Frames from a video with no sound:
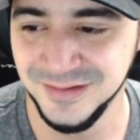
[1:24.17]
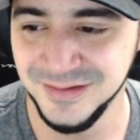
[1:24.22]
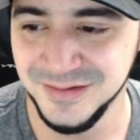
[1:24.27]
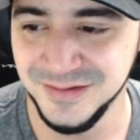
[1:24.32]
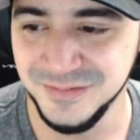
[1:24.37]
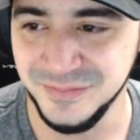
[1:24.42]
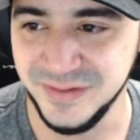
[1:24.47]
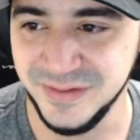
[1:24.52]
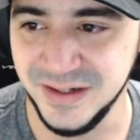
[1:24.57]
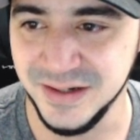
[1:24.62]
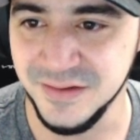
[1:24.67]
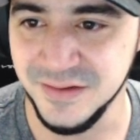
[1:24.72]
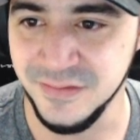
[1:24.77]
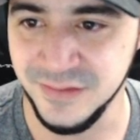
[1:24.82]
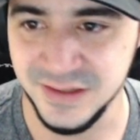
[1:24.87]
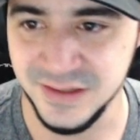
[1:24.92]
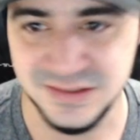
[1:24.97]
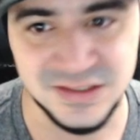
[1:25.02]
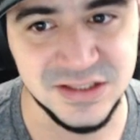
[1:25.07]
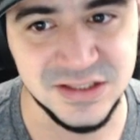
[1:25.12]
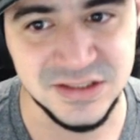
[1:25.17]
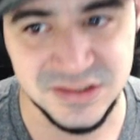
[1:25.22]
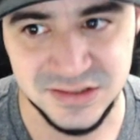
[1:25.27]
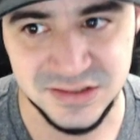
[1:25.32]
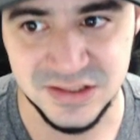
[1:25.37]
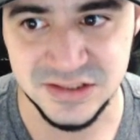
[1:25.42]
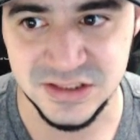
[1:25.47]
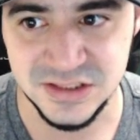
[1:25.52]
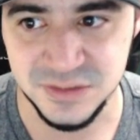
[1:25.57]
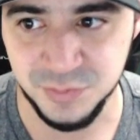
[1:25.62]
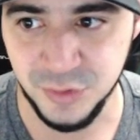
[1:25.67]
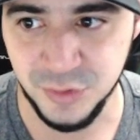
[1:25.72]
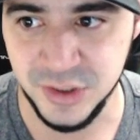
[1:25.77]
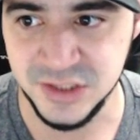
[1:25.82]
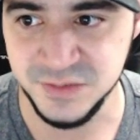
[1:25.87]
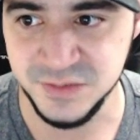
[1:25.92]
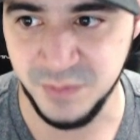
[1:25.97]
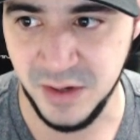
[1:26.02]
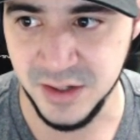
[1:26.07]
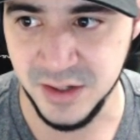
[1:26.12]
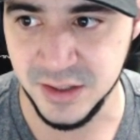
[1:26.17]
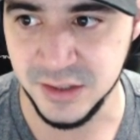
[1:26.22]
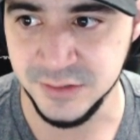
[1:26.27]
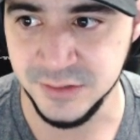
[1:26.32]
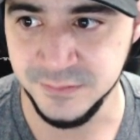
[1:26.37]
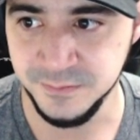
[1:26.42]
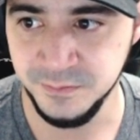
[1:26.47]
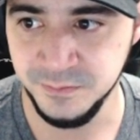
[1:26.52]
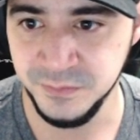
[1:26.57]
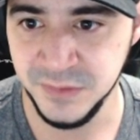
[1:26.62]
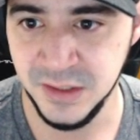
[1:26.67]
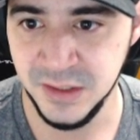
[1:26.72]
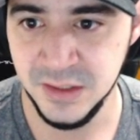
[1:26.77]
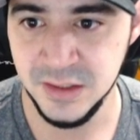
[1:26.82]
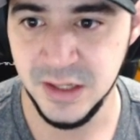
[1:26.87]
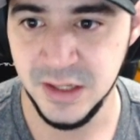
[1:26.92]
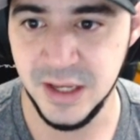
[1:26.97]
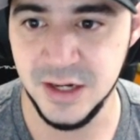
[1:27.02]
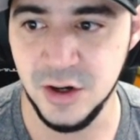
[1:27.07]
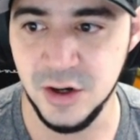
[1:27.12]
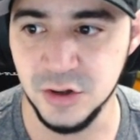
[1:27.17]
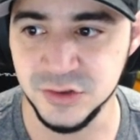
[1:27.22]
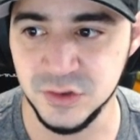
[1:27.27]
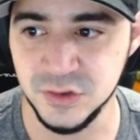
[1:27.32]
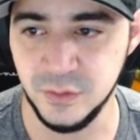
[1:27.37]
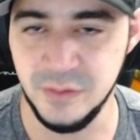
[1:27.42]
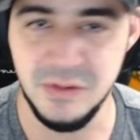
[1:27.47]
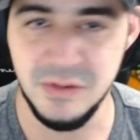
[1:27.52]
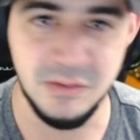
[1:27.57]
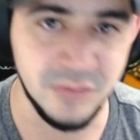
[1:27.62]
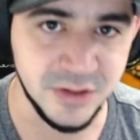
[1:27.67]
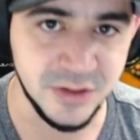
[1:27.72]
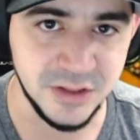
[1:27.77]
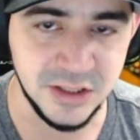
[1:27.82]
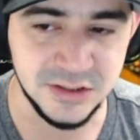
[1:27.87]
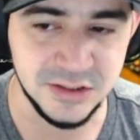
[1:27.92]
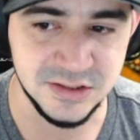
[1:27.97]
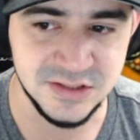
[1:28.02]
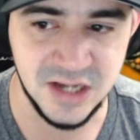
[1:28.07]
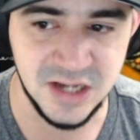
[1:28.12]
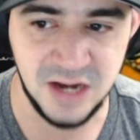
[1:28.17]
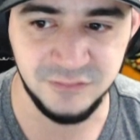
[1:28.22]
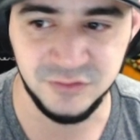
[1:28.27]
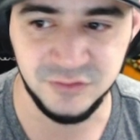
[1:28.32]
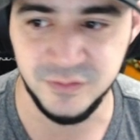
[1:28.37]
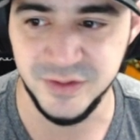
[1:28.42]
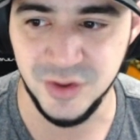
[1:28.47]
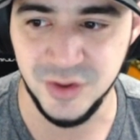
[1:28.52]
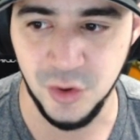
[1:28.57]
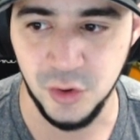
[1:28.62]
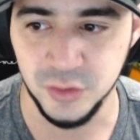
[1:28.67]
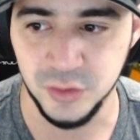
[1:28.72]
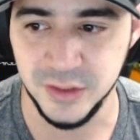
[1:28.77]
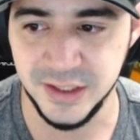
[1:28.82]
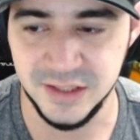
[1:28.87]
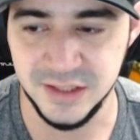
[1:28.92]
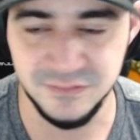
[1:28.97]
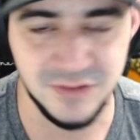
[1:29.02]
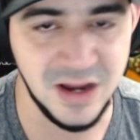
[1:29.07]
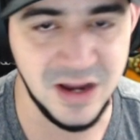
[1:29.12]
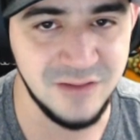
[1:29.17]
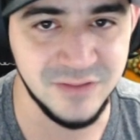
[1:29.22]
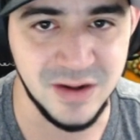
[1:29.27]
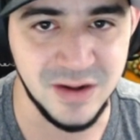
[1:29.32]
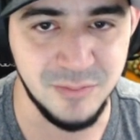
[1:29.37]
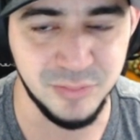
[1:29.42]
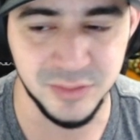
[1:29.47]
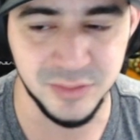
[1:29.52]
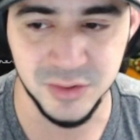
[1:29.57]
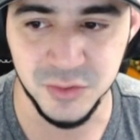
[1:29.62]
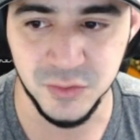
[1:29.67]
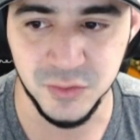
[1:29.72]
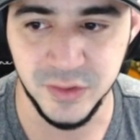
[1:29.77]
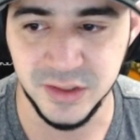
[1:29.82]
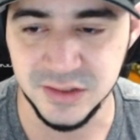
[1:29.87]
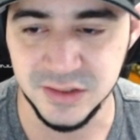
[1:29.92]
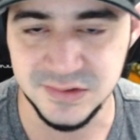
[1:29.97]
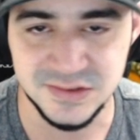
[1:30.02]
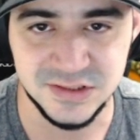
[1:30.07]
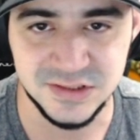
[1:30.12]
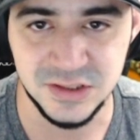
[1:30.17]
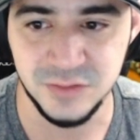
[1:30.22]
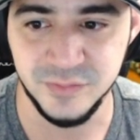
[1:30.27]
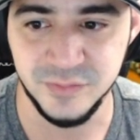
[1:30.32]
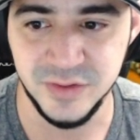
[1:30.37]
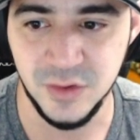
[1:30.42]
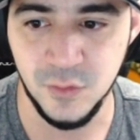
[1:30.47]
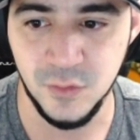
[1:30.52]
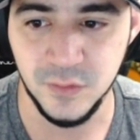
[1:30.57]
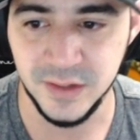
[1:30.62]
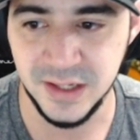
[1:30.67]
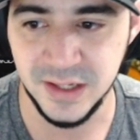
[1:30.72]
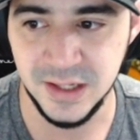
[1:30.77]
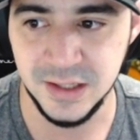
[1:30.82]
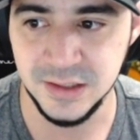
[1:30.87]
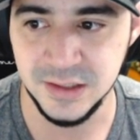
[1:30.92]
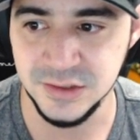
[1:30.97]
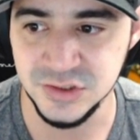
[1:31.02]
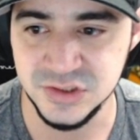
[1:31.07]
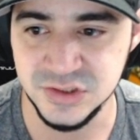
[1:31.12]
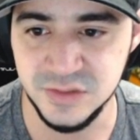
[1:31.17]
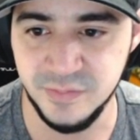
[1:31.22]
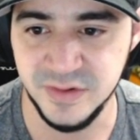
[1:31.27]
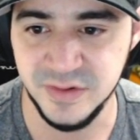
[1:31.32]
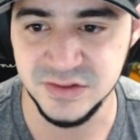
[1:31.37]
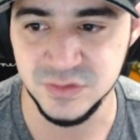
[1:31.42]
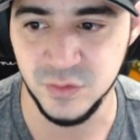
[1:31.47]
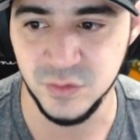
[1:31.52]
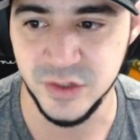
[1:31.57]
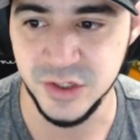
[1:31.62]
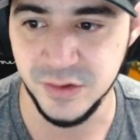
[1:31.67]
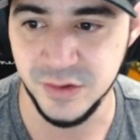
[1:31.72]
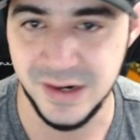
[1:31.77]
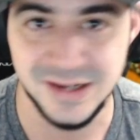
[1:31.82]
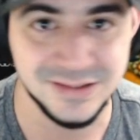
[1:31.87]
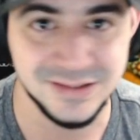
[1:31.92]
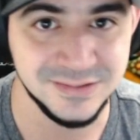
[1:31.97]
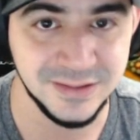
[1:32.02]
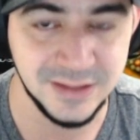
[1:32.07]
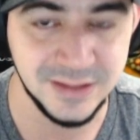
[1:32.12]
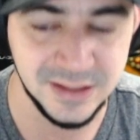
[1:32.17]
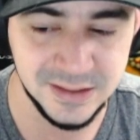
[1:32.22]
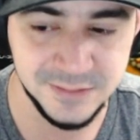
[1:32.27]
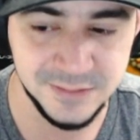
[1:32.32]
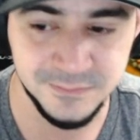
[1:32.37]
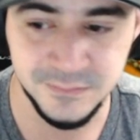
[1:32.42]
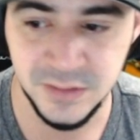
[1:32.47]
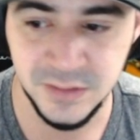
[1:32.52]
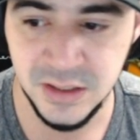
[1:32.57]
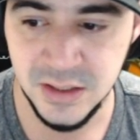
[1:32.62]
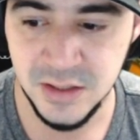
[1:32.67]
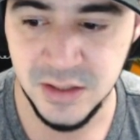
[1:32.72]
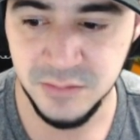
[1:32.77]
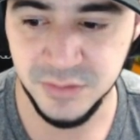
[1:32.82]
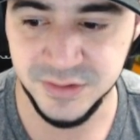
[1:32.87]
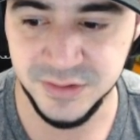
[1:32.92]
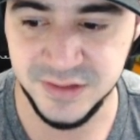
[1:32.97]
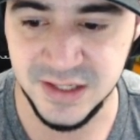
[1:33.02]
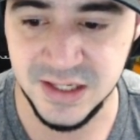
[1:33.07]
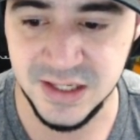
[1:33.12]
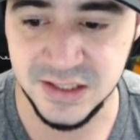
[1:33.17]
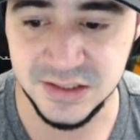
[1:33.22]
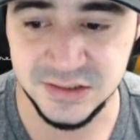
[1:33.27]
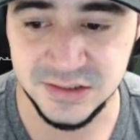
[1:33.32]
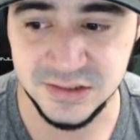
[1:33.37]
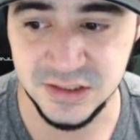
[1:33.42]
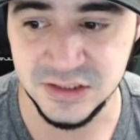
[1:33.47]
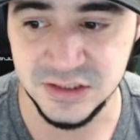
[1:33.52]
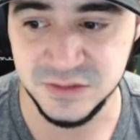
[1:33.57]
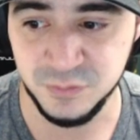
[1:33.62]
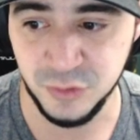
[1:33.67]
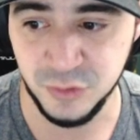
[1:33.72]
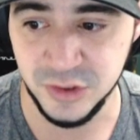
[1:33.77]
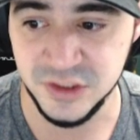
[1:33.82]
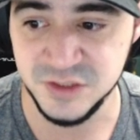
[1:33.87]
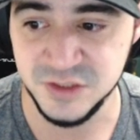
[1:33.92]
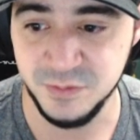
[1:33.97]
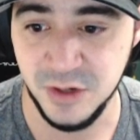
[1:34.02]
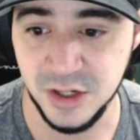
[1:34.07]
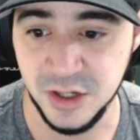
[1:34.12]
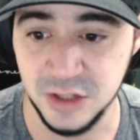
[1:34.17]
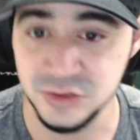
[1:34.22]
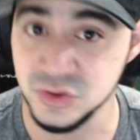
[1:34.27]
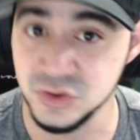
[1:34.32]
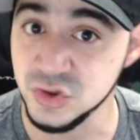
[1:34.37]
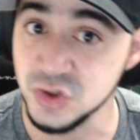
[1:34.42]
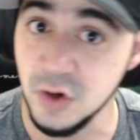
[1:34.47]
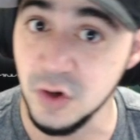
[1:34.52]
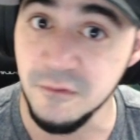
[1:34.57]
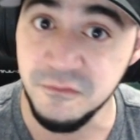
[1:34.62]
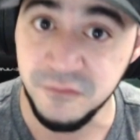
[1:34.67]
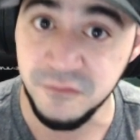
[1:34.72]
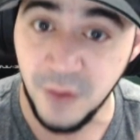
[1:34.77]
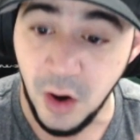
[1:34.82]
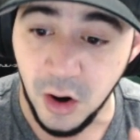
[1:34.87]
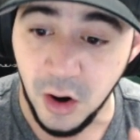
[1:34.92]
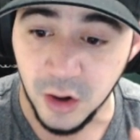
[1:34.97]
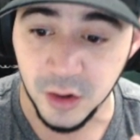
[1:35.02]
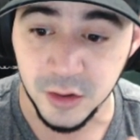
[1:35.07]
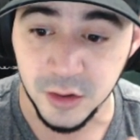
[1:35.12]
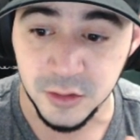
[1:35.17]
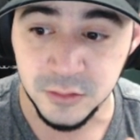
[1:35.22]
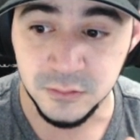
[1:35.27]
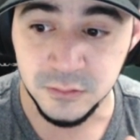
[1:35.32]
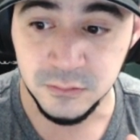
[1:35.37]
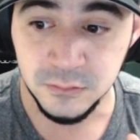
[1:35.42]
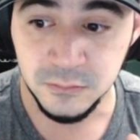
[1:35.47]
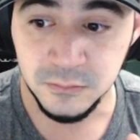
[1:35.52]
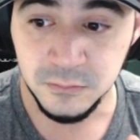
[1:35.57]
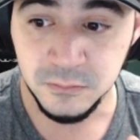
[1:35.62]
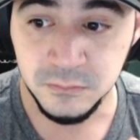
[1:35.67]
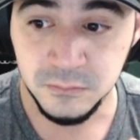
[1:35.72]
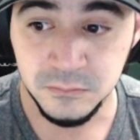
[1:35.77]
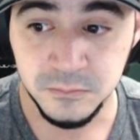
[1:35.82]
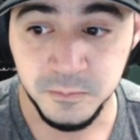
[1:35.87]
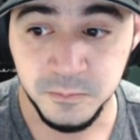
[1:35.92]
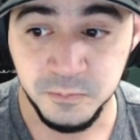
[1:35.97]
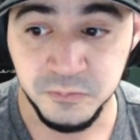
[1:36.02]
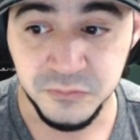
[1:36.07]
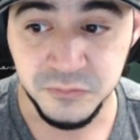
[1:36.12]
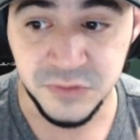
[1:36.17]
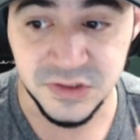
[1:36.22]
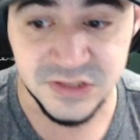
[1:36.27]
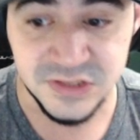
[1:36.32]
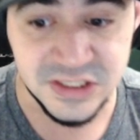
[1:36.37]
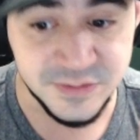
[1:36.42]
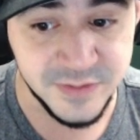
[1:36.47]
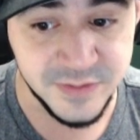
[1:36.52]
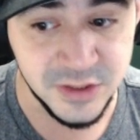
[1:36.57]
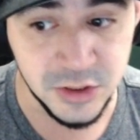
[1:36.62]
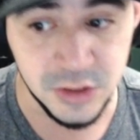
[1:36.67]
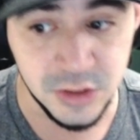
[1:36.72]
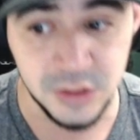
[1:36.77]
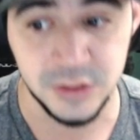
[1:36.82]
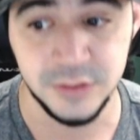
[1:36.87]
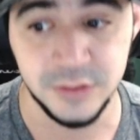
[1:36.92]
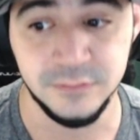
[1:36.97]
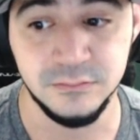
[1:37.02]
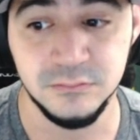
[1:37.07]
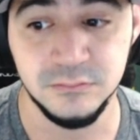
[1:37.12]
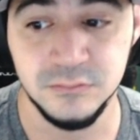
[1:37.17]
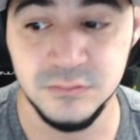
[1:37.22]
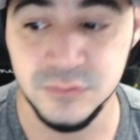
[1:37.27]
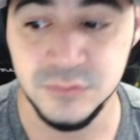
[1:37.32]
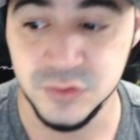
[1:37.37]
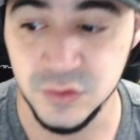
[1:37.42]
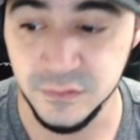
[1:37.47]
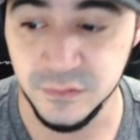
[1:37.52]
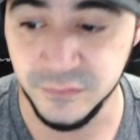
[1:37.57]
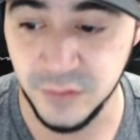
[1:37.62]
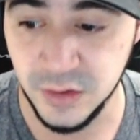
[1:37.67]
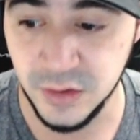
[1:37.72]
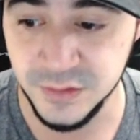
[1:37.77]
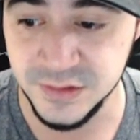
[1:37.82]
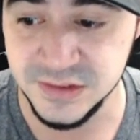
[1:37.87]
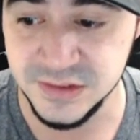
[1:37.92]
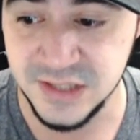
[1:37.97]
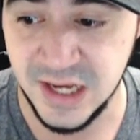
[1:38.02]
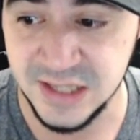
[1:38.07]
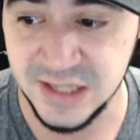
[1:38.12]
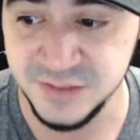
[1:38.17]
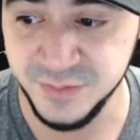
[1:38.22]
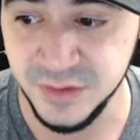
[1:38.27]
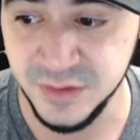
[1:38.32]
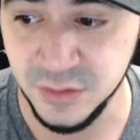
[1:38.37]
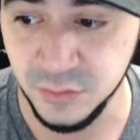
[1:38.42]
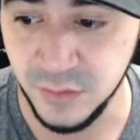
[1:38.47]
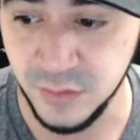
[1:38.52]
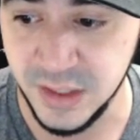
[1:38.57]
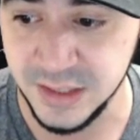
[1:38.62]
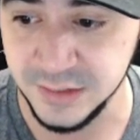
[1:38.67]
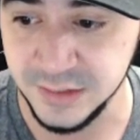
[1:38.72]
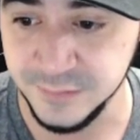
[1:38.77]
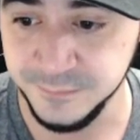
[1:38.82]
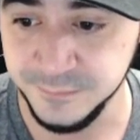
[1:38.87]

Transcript: But this is pretty spot on. And also remember, it doesn't have to be gold. Like if you have it a blue, it could still be okay. It just depends on where you're at in the game. But this is pretty spot on. So far, this has been good. So far, this has been great.